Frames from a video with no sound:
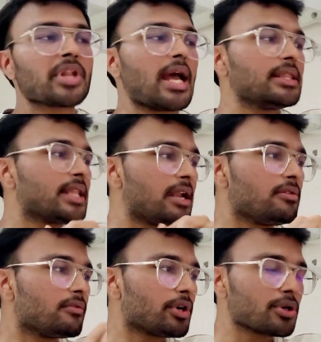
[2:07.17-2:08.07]
and
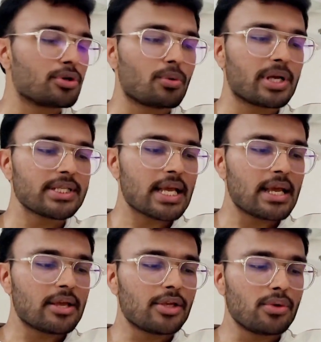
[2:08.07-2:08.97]
then what you do is
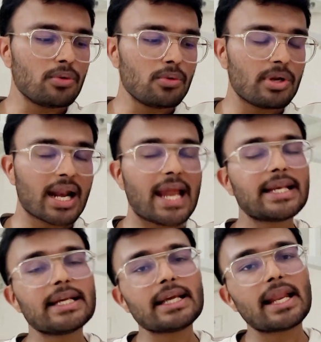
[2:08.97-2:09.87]
you
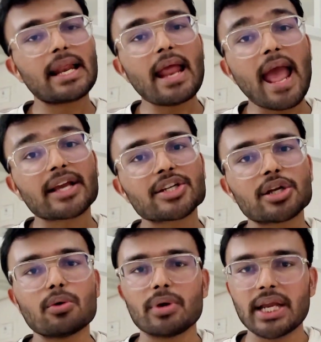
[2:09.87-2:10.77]
write it in an
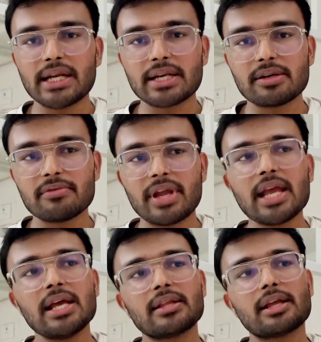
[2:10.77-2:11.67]
action oriented way,